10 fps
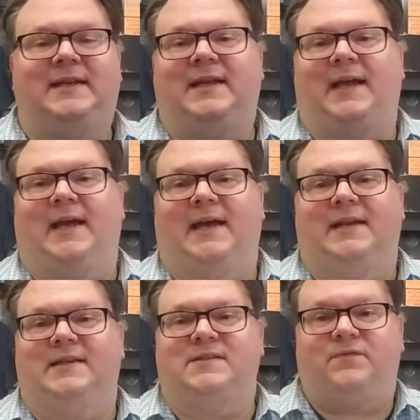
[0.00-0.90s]
and
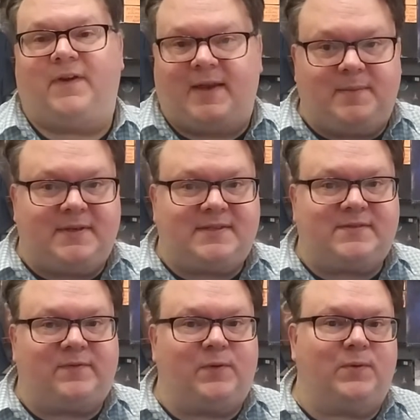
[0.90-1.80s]
is famous
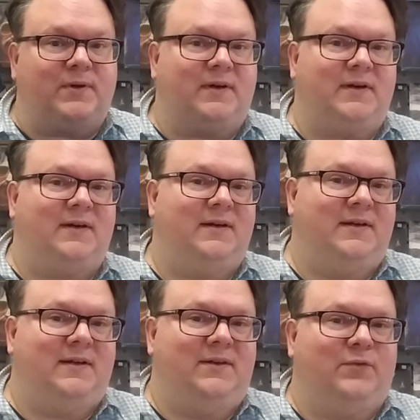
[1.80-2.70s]
for
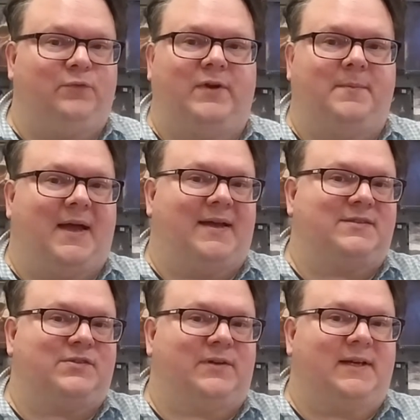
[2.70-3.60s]

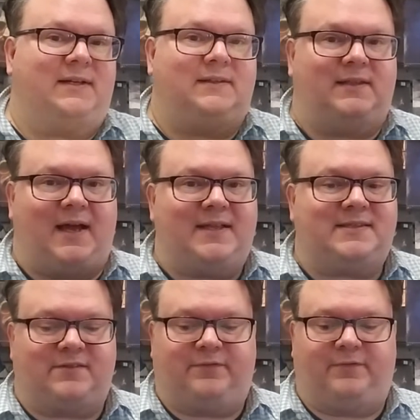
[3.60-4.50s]
remastering lots
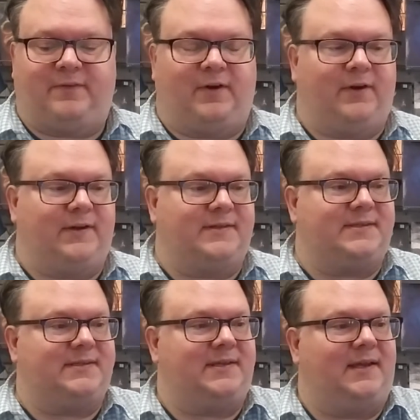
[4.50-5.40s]
of
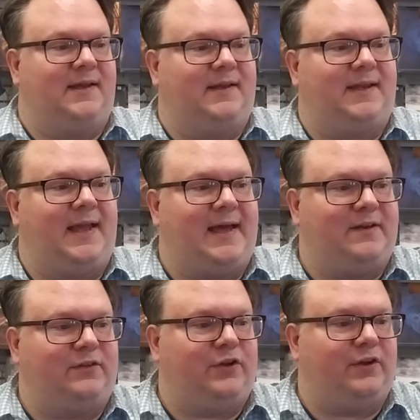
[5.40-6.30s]
artists' uh,
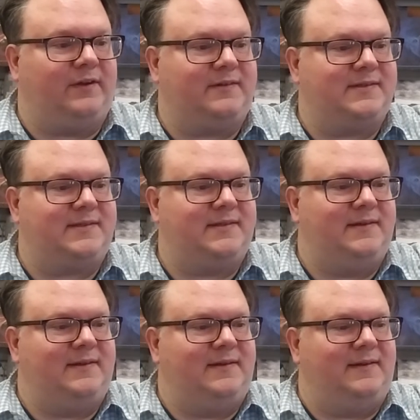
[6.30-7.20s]
catalogs.
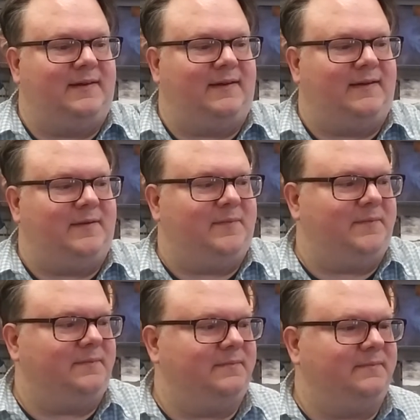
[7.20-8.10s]

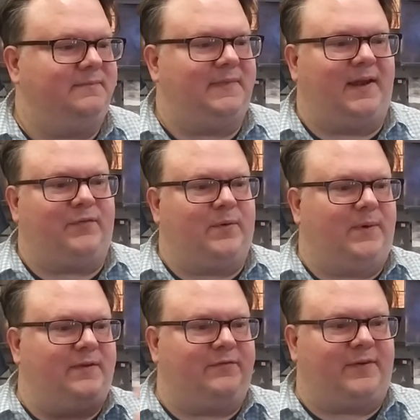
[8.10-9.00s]
Um,
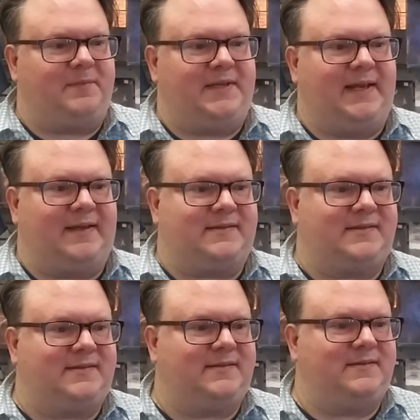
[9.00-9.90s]
everyone from
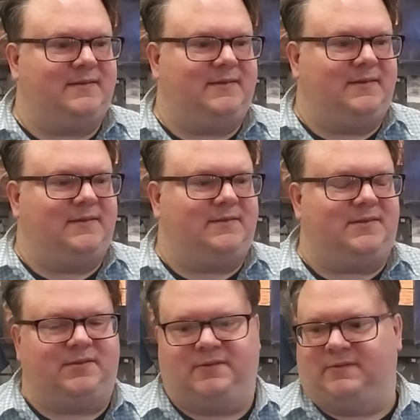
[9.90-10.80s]
Yes
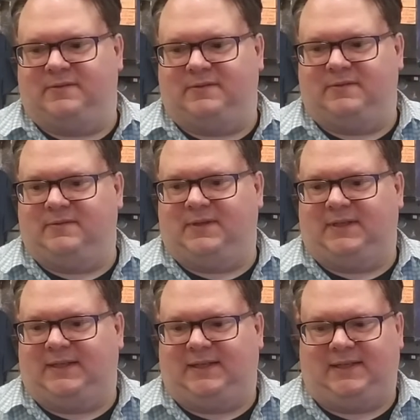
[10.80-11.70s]
to
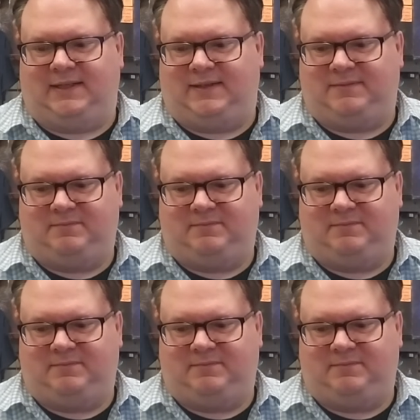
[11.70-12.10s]
uh,